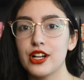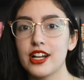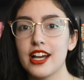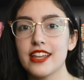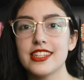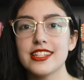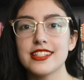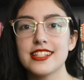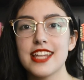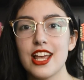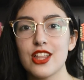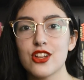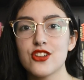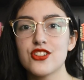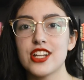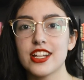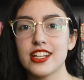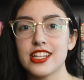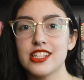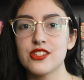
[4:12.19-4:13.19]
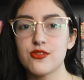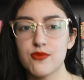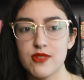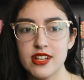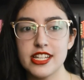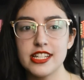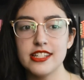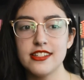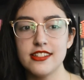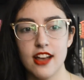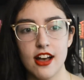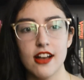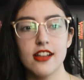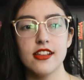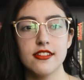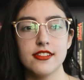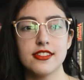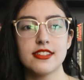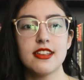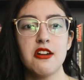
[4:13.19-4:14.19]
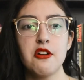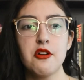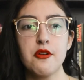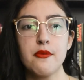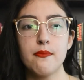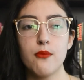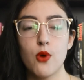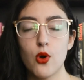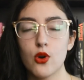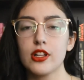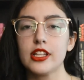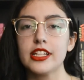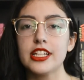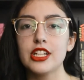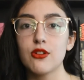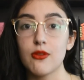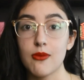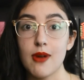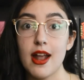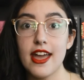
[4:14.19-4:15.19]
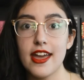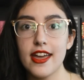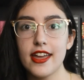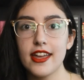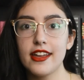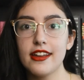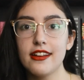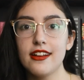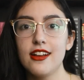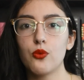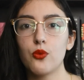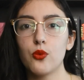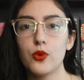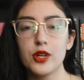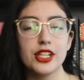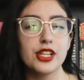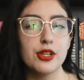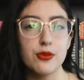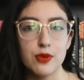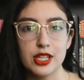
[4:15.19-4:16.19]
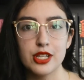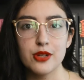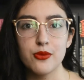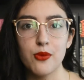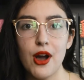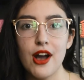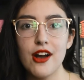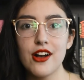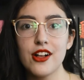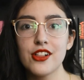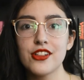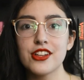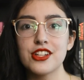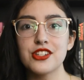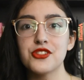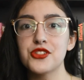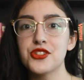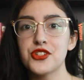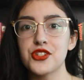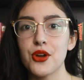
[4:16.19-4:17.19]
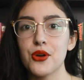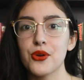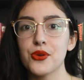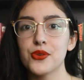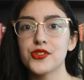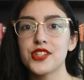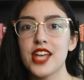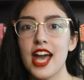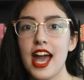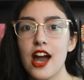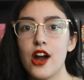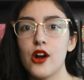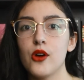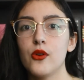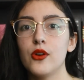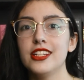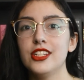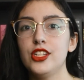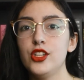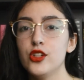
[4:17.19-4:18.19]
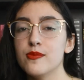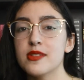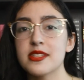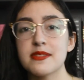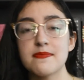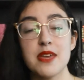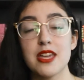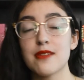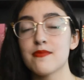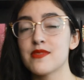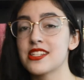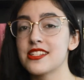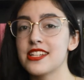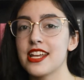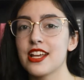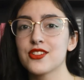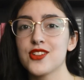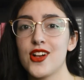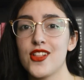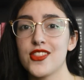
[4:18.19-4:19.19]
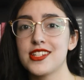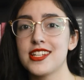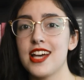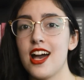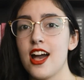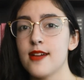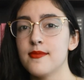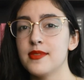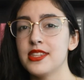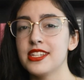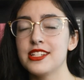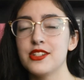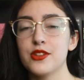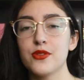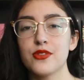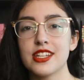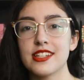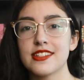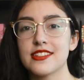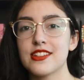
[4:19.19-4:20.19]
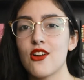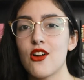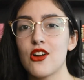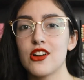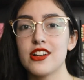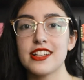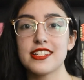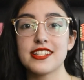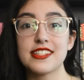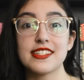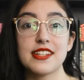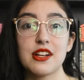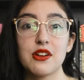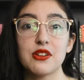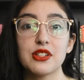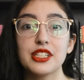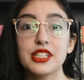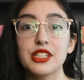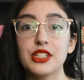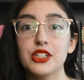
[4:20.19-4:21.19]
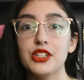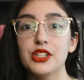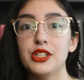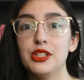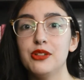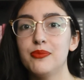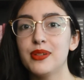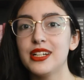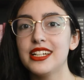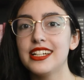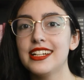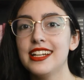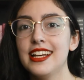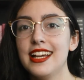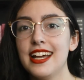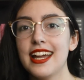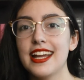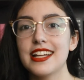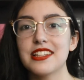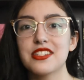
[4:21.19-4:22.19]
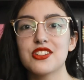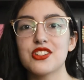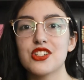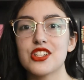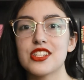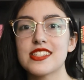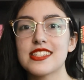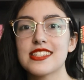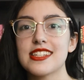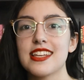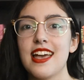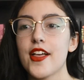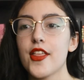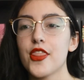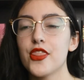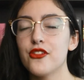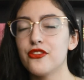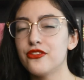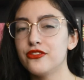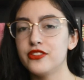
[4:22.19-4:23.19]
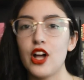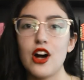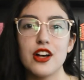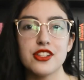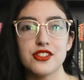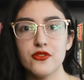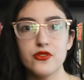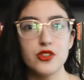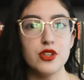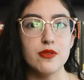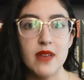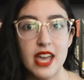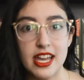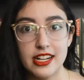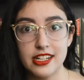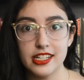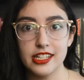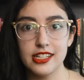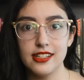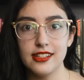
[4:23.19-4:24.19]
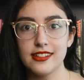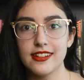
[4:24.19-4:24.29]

I think Taylor Jenkins Reid does morally gray really, really well and shows how humans make mistakes all the time and they do things that aren't necessarily good, but it's just the flaws of humanity,